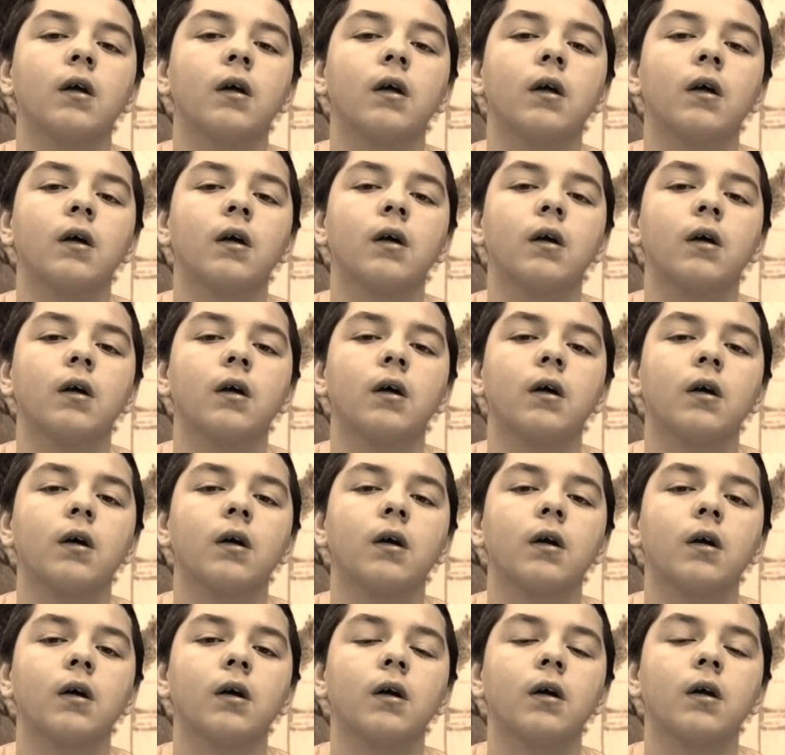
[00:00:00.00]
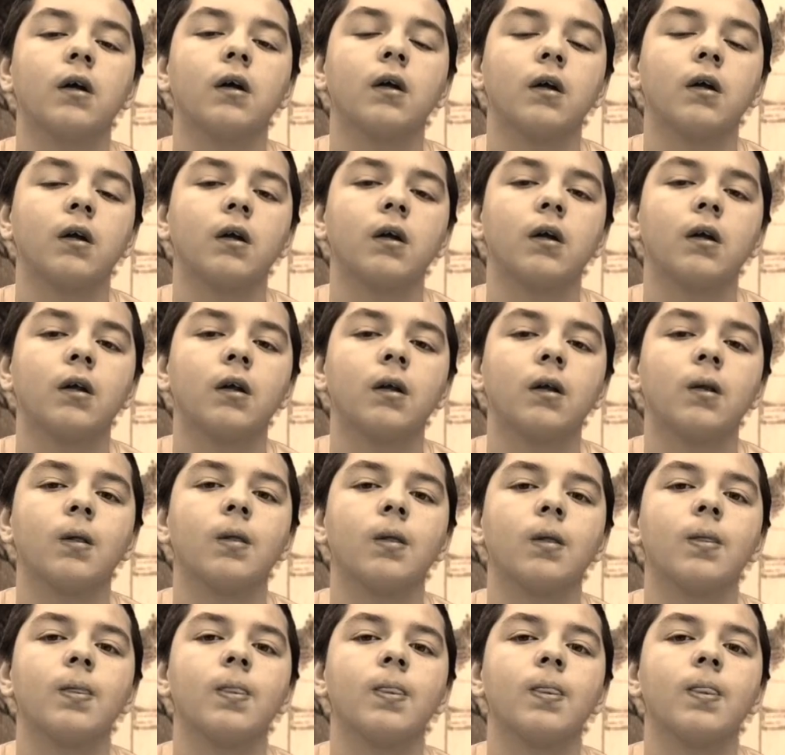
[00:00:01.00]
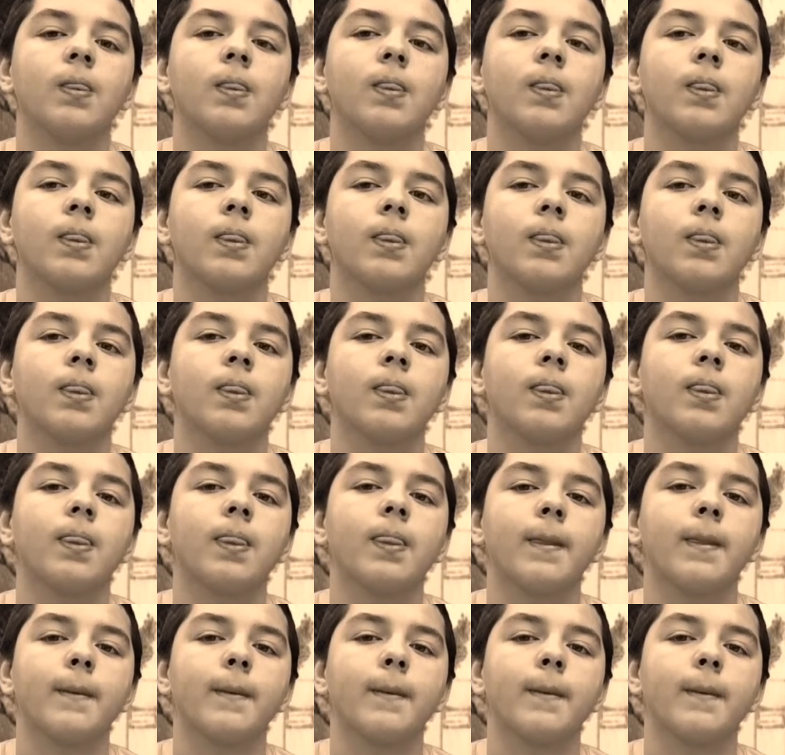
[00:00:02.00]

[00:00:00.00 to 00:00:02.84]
[no speech]